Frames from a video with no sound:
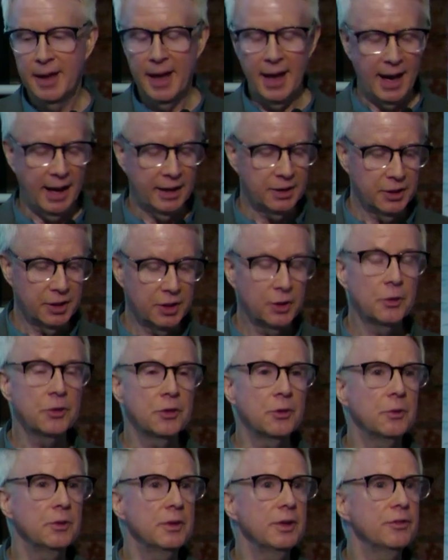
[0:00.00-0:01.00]
And I'm going to go
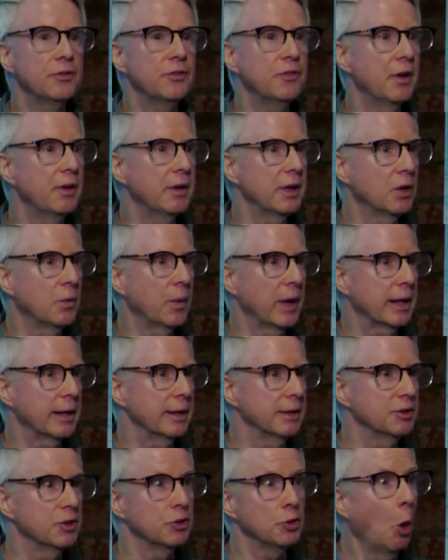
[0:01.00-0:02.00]
through these fairly
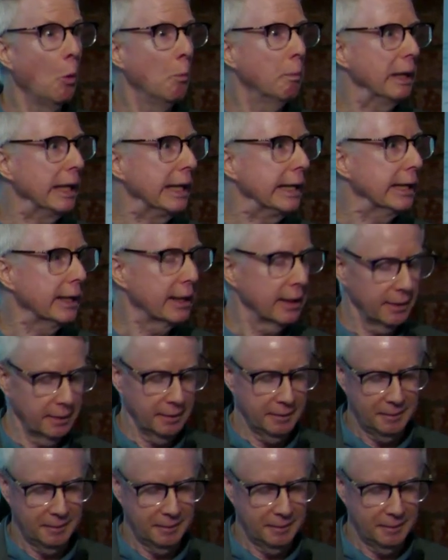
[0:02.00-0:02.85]
quickly, so don't blink.